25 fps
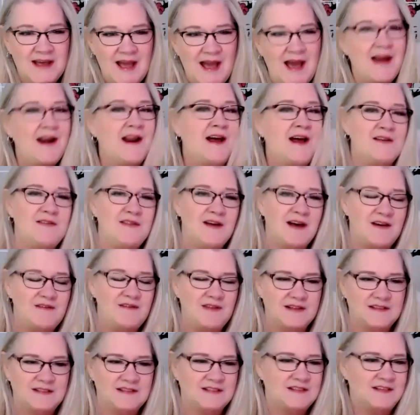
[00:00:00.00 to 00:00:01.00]
And I
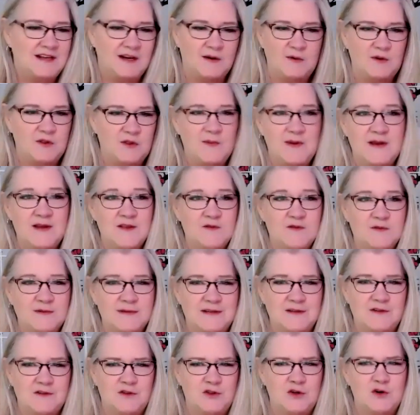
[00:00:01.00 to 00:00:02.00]
that stuck with me. And it was
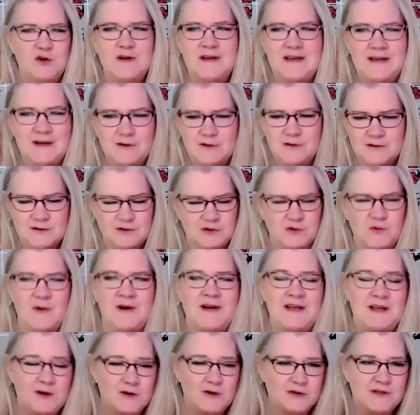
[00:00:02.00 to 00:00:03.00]
like 30 years or
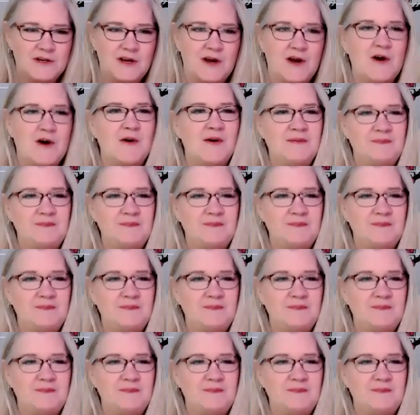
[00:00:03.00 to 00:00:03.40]
20 years ago.